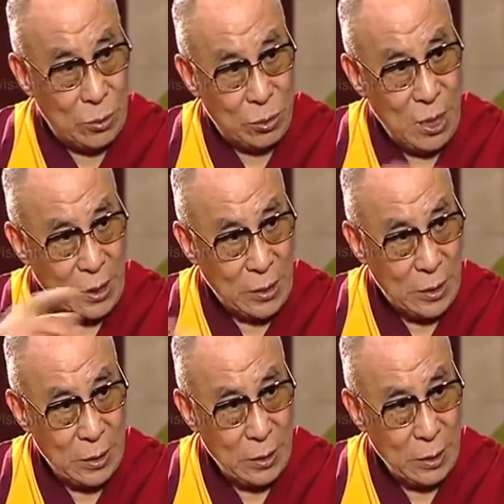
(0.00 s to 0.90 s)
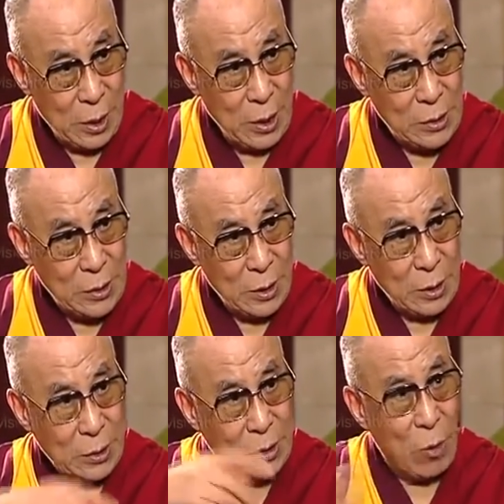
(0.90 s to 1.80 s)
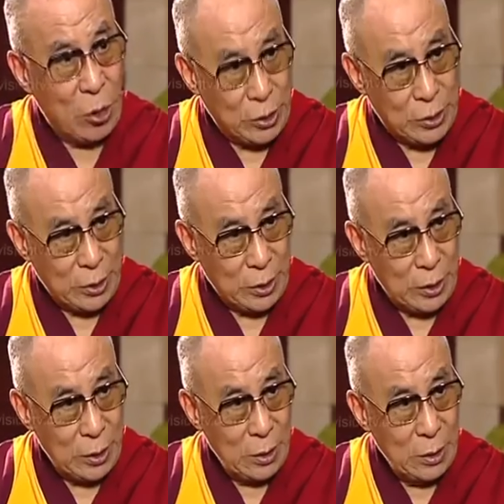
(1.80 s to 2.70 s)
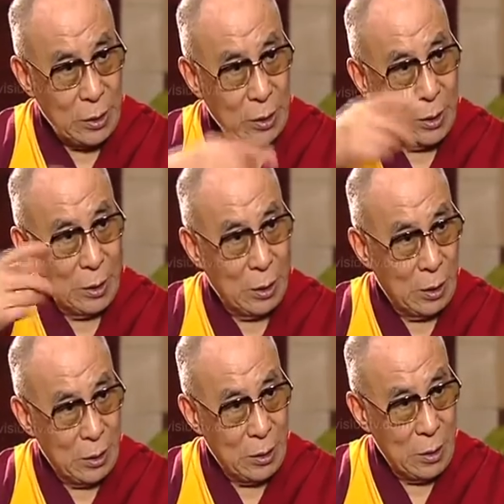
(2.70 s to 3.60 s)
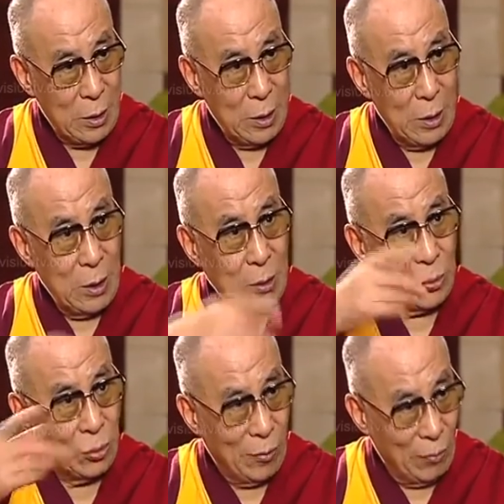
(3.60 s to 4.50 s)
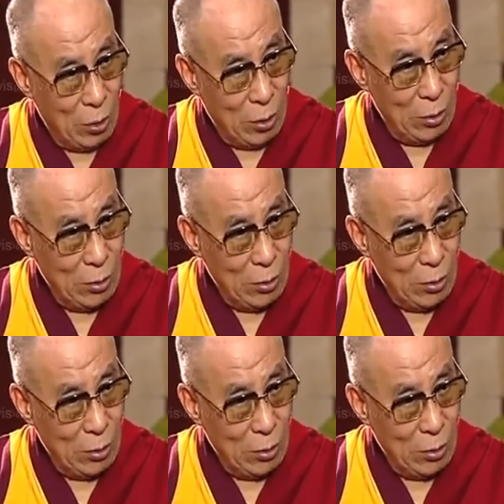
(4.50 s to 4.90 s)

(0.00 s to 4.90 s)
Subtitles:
trend is democracy, rule of law.